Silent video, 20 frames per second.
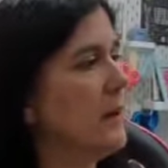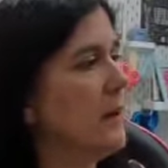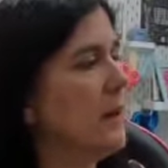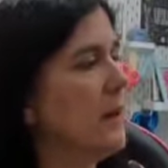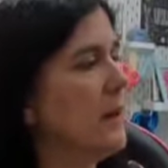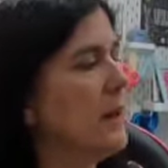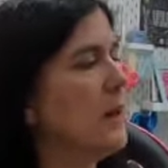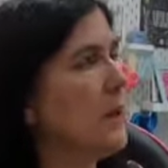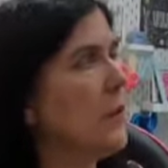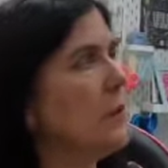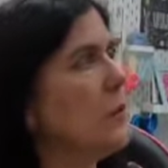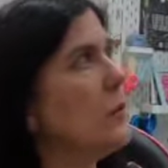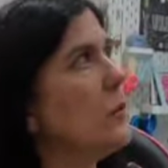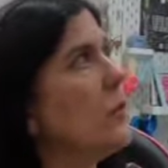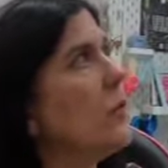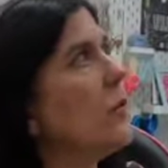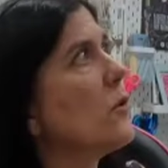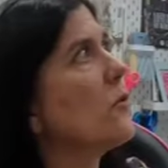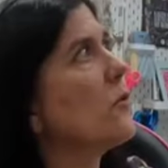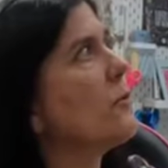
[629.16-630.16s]
in New
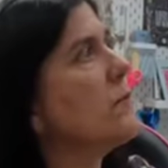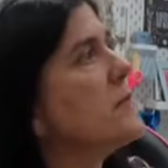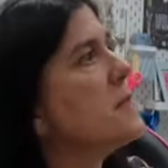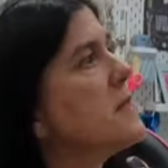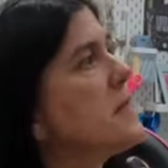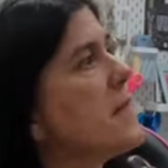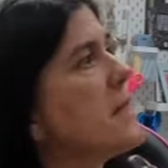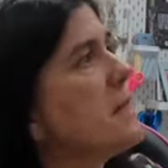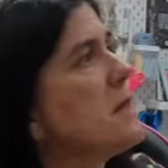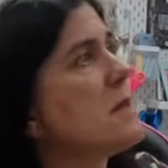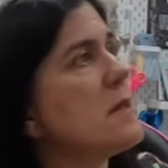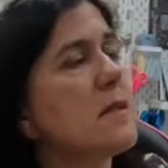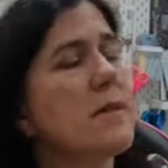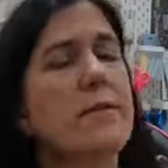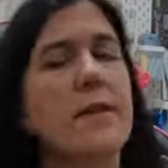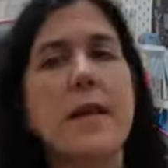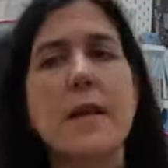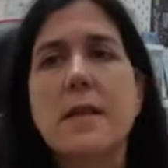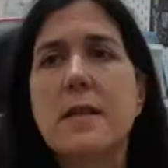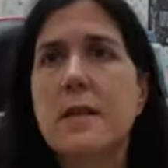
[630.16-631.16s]
York from Seasons
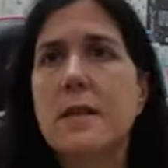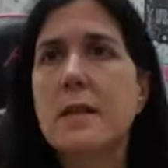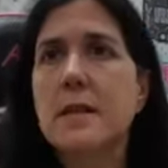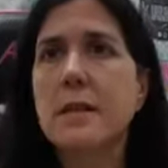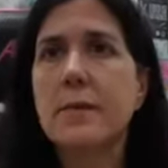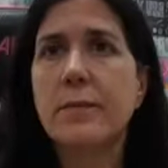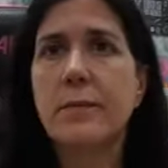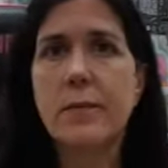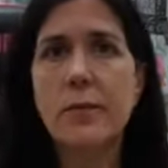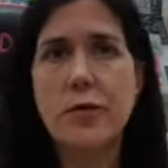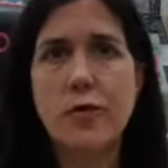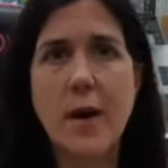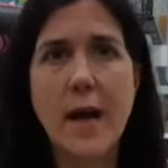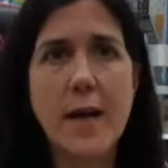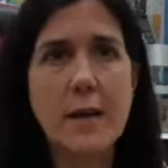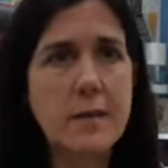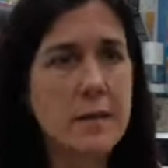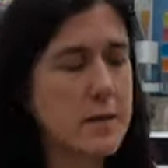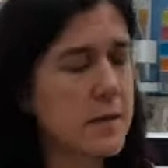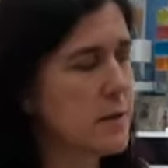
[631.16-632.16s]
of East
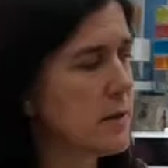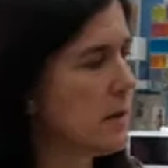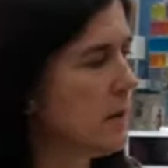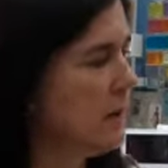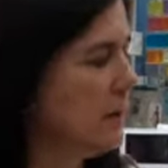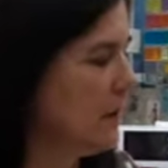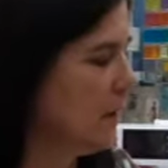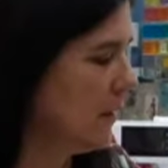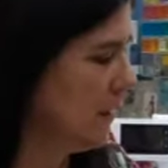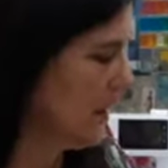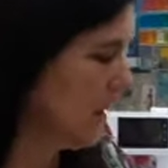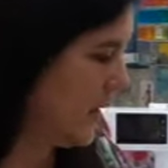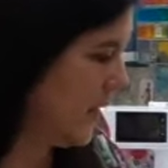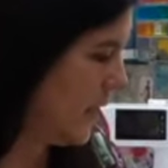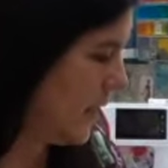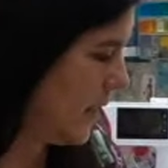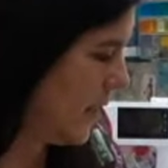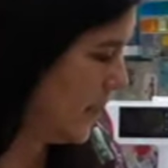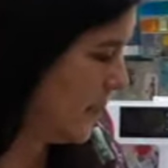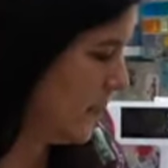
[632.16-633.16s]
dress.
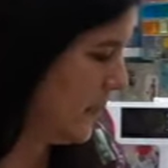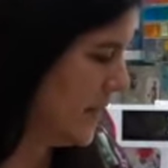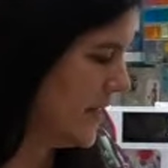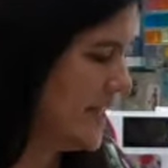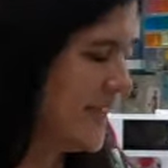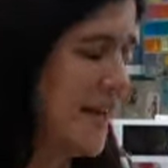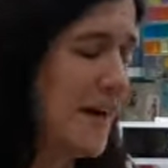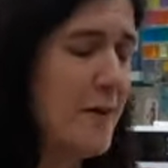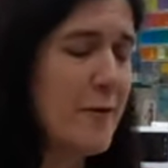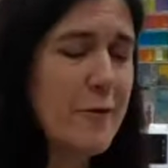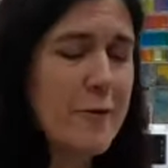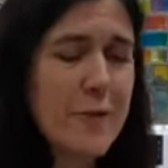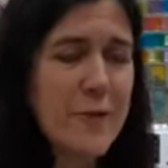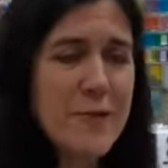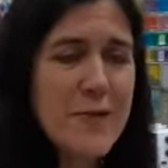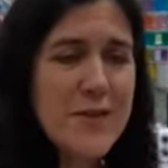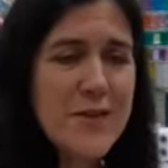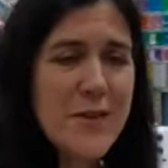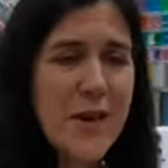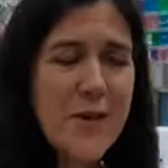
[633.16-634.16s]
Adele
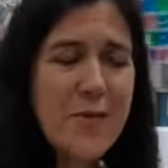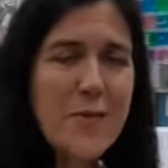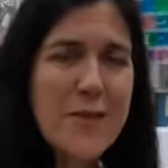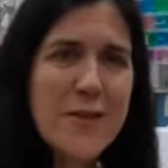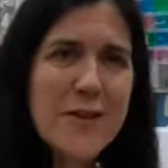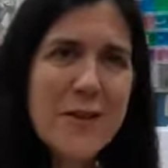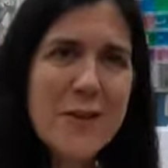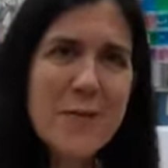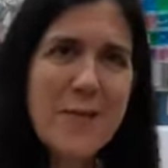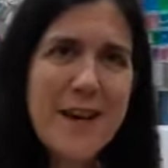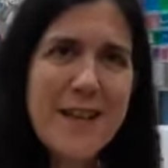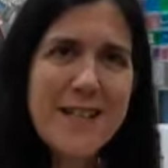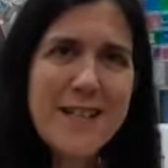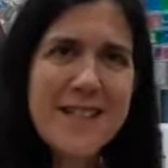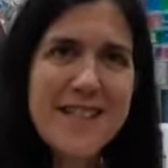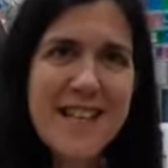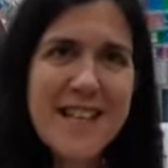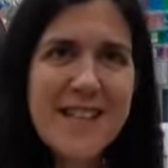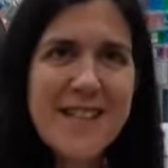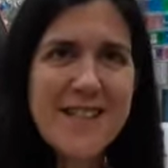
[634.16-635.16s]
from Sofa
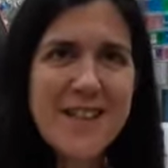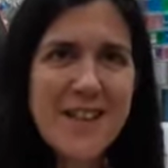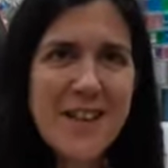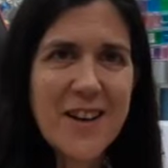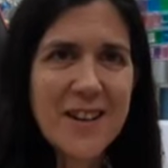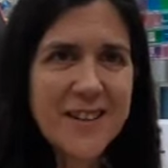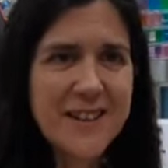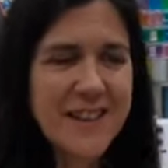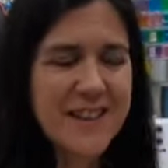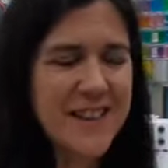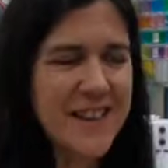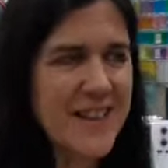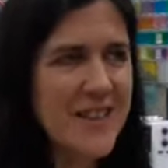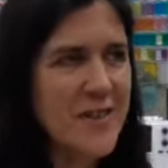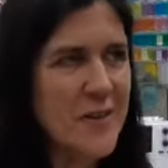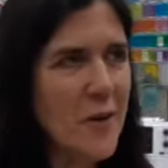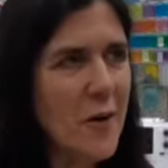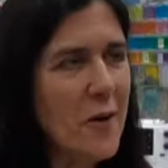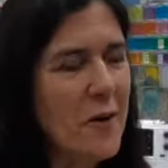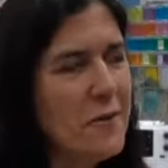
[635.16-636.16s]
Serenity started
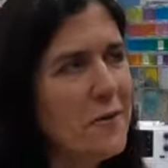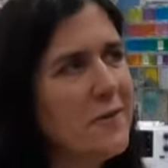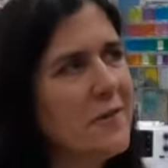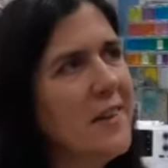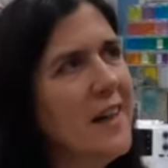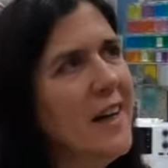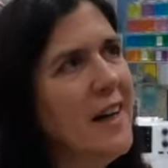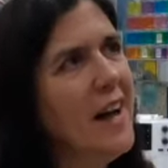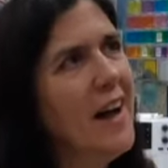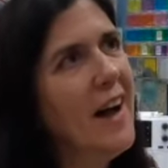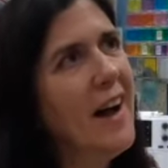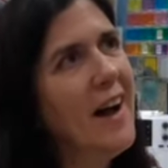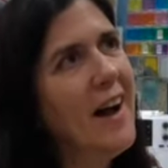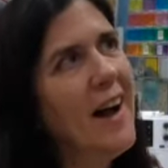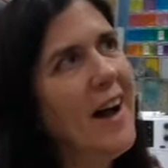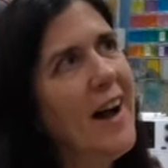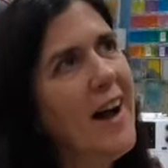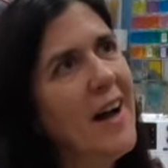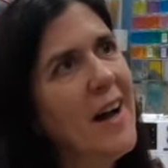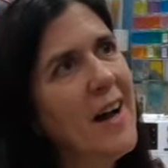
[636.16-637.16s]
this off.
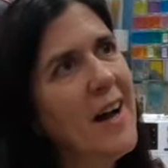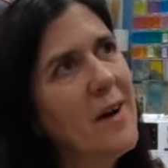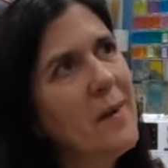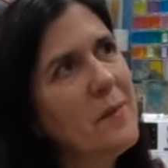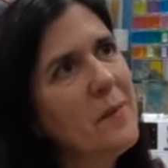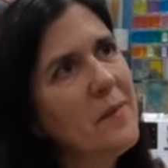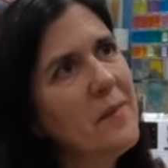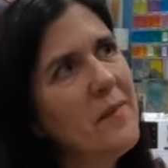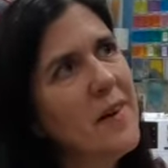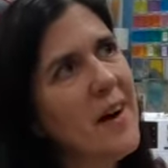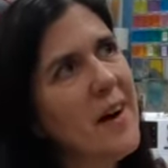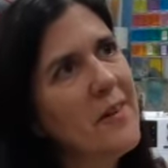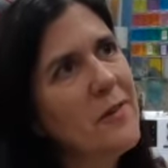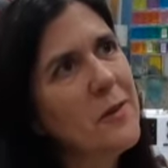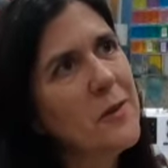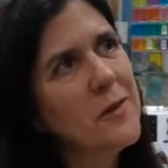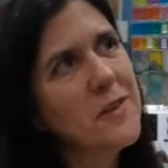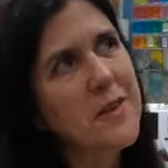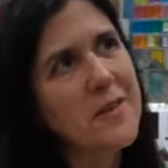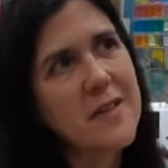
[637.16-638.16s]
I've
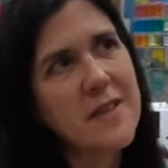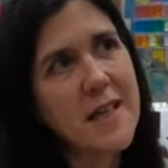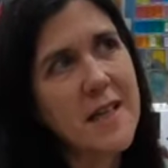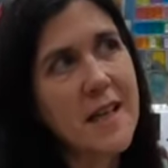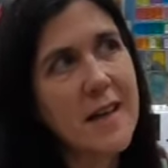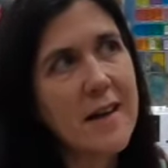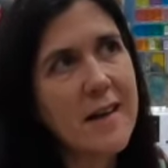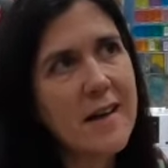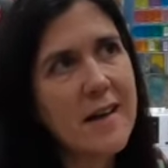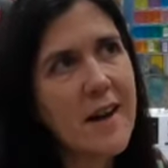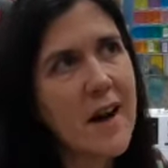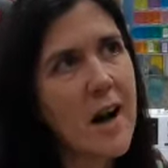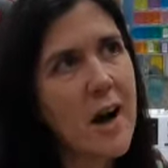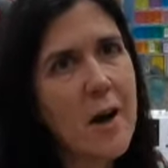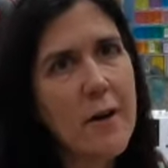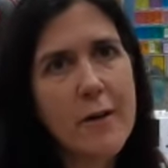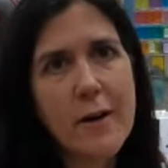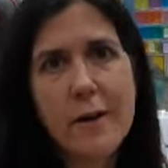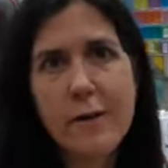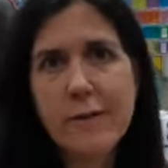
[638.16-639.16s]
also seen
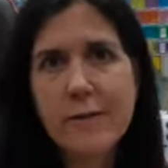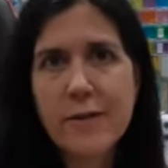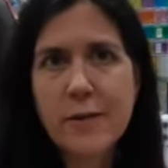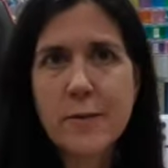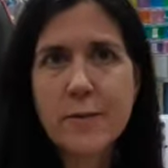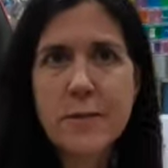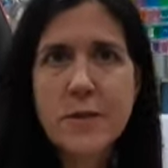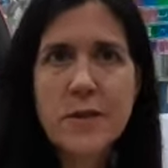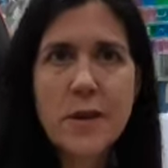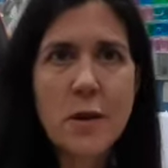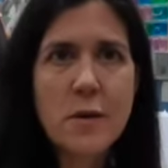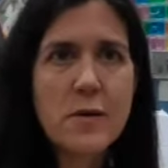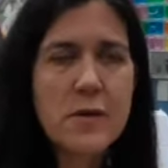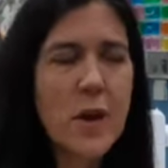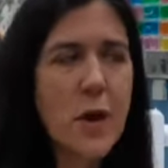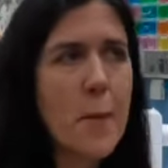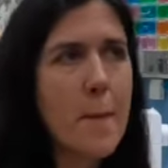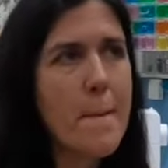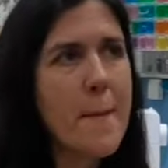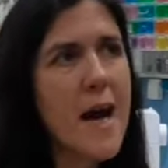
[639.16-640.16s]
Cara from
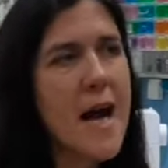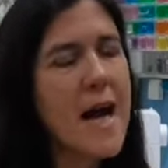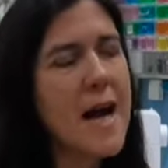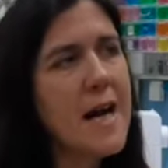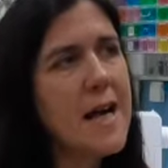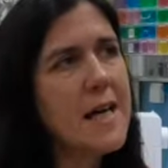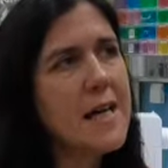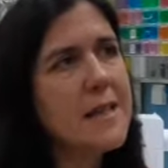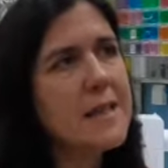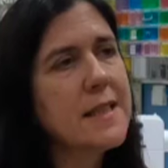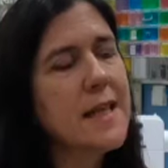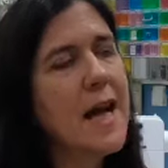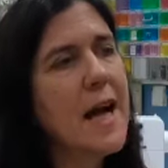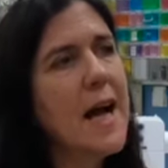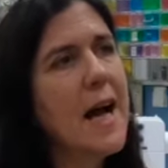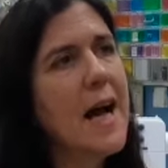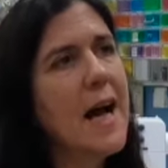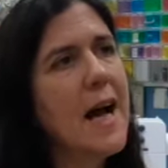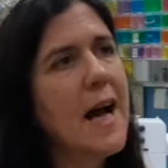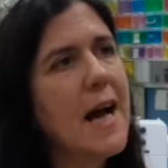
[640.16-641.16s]
So Mad,
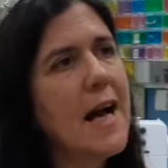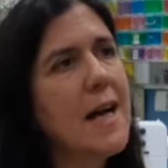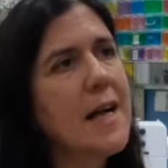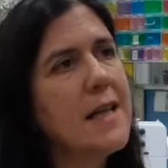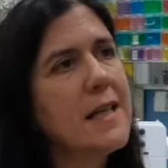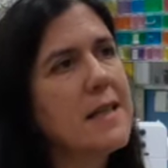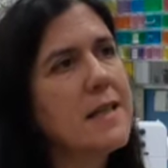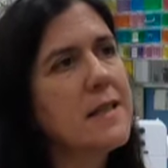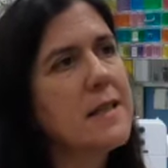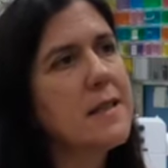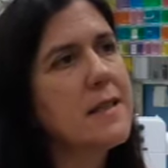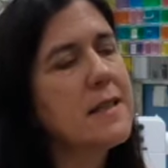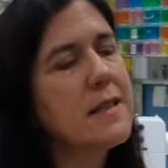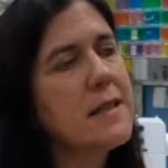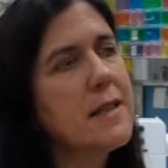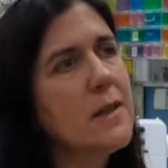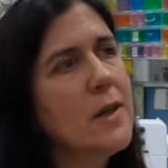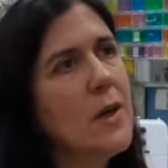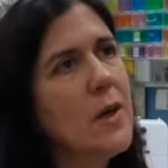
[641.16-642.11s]
and